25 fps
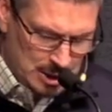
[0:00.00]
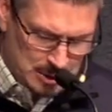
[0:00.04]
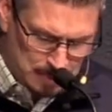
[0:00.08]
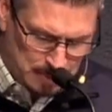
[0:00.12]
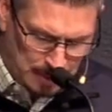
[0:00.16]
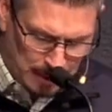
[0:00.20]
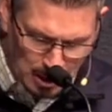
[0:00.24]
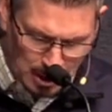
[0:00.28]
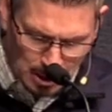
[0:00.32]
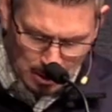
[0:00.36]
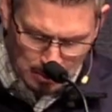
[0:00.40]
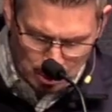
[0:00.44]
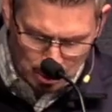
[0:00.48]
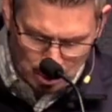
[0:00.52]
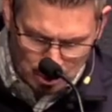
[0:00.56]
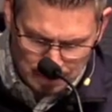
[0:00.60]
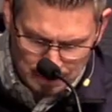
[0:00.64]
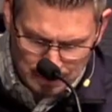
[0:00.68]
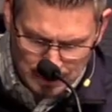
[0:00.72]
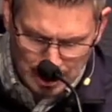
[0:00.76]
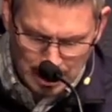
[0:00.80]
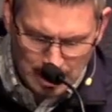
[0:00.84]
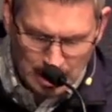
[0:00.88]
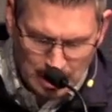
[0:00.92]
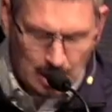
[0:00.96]
This
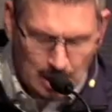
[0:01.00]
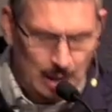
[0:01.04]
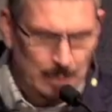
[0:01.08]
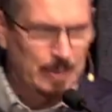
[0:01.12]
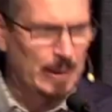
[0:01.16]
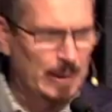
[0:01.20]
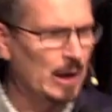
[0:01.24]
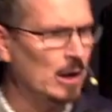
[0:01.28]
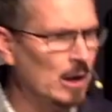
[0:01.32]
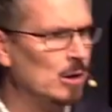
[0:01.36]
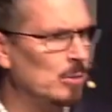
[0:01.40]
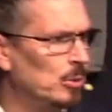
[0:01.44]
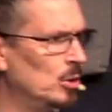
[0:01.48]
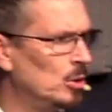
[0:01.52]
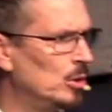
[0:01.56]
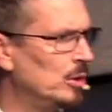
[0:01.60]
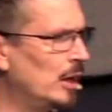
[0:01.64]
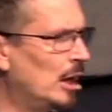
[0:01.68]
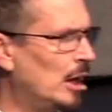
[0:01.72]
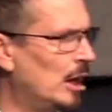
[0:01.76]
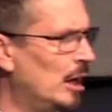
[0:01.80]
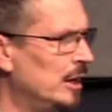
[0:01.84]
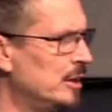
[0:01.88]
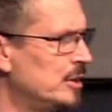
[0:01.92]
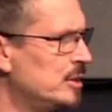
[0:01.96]
parable, a
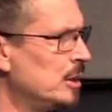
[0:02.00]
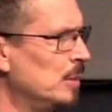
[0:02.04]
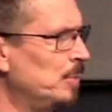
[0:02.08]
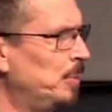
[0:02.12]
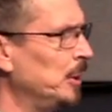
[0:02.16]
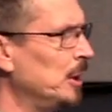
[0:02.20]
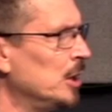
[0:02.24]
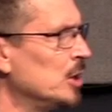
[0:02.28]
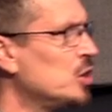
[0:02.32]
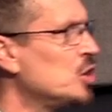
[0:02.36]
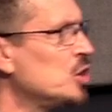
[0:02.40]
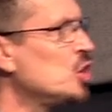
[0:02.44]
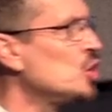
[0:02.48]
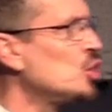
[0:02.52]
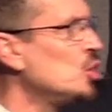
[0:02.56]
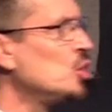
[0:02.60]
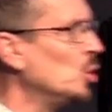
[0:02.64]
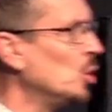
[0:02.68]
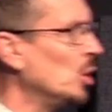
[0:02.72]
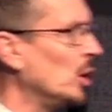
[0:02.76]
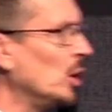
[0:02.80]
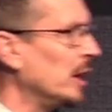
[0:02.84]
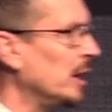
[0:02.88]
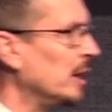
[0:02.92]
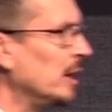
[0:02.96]
parable uh, is simply a
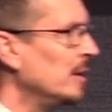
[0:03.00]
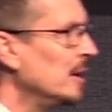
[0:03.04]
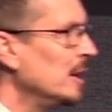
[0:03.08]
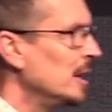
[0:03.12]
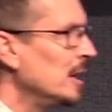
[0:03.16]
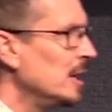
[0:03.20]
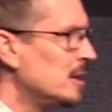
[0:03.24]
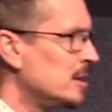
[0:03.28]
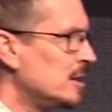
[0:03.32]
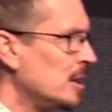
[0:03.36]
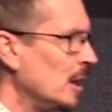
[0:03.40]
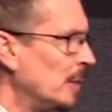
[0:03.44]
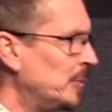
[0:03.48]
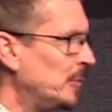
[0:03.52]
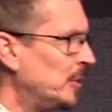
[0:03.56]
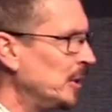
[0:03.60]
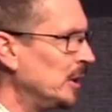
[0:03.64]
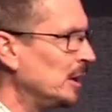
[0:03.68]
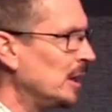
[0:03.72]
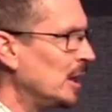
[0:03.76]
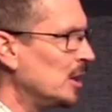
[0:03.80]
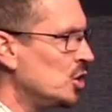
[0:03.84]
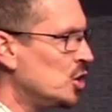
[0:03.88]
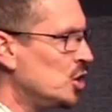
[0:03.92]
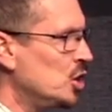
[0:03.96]
story. It's
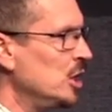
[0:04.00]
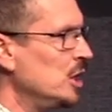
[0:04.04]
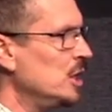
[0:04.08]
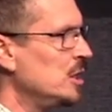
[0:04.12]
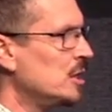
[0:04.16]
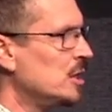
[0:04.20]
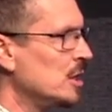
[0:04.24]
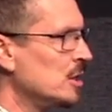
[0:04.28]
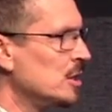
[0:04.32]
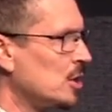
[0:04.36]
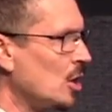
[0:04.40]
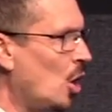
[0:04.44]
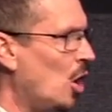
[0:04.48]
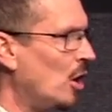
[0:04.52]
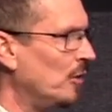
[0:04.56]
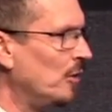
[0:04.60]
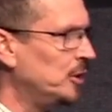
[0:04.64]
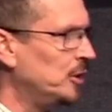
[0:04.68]
something that Jesus